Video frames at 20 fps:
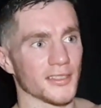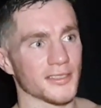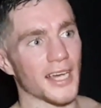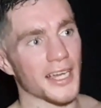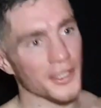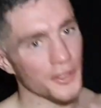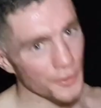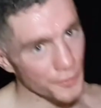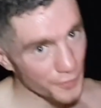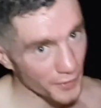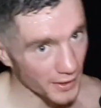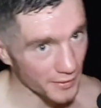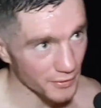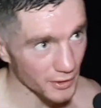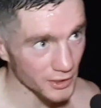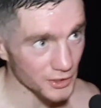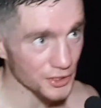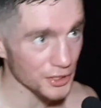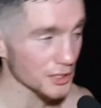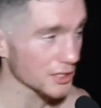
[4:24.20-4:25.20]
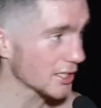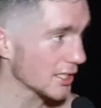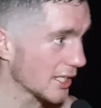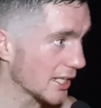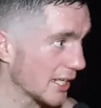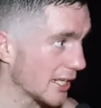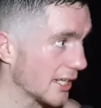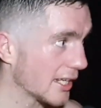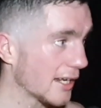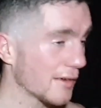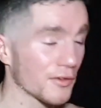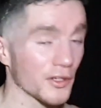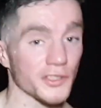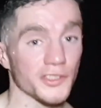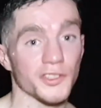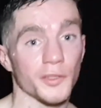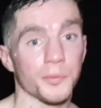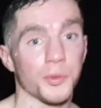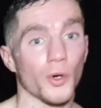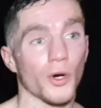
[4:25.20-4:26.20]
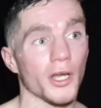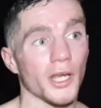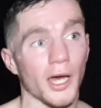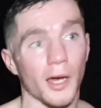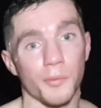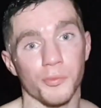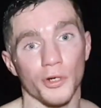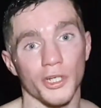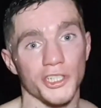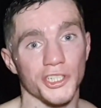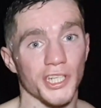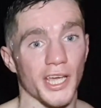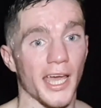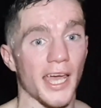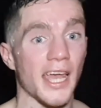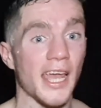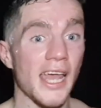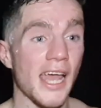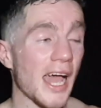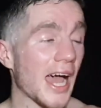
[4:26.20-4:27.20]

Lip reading: Thank you for everyone tuning in and everyone supporting. I appreciate it.